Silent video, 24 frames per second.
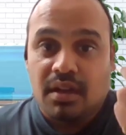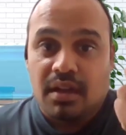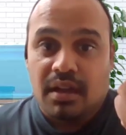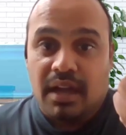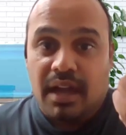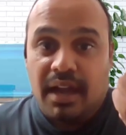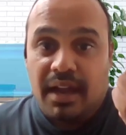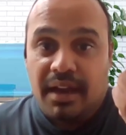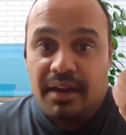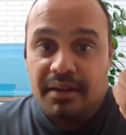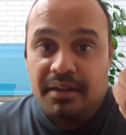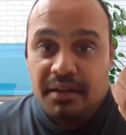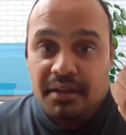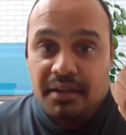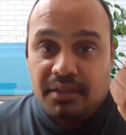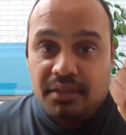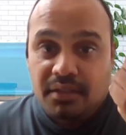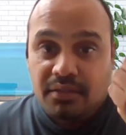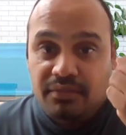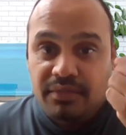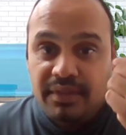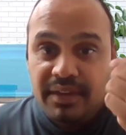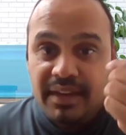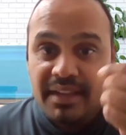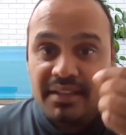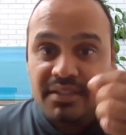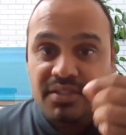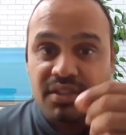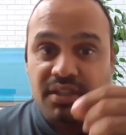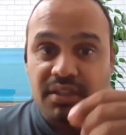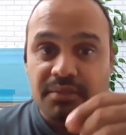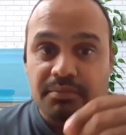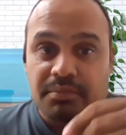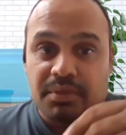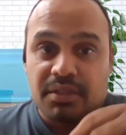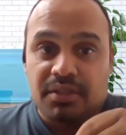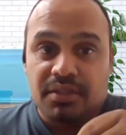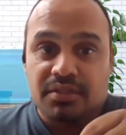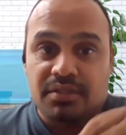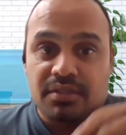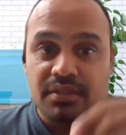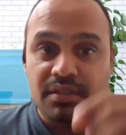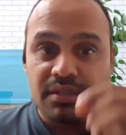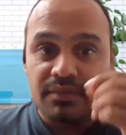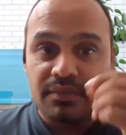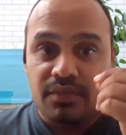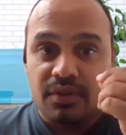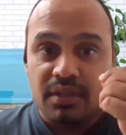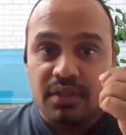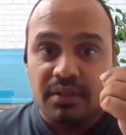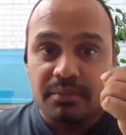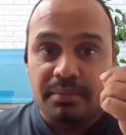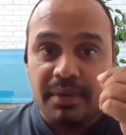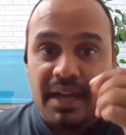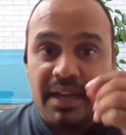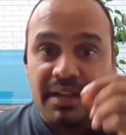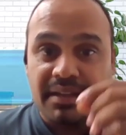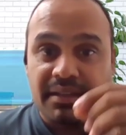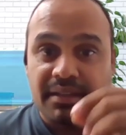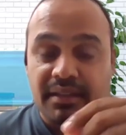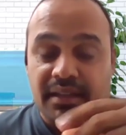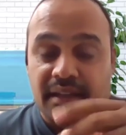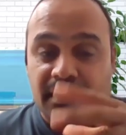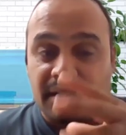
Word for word: And the financial implications for the biotech